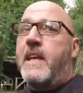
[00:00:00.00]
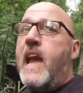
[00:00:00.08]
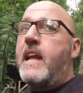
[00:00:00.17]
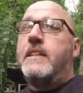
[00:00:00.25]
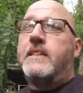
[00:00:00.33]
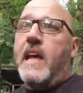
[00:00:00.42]

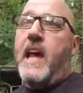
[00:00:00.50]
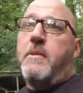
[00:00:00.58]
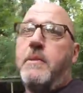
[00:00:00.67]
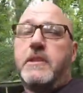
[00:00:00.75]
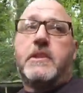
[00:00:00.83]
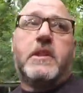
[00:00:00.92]
Countless
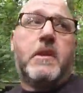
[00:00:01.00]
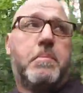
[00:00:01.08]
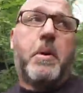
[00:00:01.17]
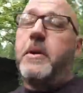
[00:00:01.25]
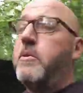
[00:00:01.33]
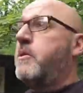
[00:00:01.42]
hours,
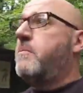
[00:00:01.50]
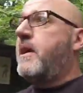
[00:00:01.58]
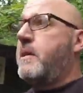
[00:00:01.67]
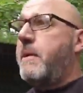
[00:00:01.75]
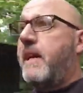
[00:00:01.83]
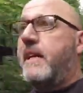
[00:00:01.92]
putting all the
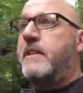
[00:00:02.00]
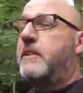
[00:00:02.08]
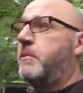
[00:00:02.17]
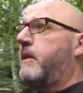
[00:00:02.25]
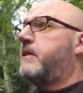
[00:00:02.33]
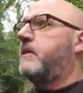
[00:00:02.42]
money back
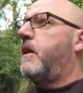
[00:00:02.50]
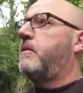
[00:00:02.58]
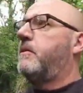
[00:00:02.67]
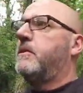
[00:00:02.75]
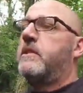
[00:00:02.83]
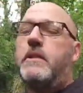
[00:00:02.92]
into it. So
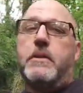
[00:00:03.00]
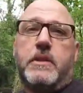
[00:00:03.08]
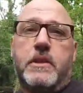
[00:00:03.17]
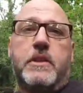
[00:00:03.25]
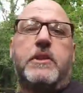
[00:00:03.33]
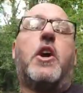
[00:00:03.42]

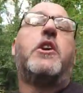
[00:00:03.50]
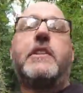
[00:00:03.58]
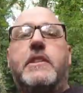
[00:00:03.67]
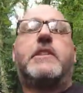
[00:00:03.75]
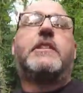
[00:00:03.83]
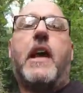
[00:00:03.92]
the
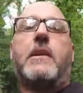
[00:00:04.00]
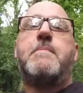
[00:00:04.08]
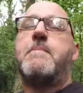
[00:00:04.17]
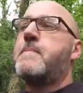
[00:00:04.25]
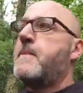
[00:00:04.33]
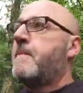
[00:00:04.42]
journey's the same,
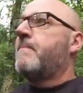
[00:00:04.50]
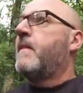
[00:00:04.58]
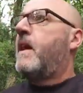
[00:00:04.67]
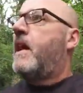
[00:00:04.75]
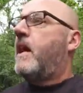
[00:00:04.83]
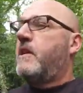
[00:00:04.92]

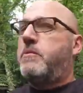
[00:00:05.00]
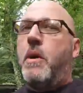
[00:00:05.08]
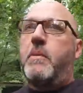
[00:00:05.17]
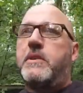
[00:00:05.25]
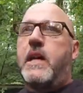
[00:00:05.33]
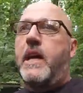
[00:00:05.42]
is
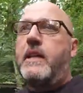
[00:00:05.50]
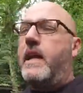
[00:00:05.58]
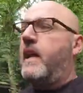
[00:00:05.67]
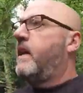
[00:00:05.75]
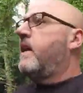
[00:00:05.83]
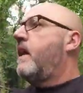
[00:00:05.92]
what I'm saying
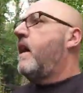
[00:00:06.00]
there.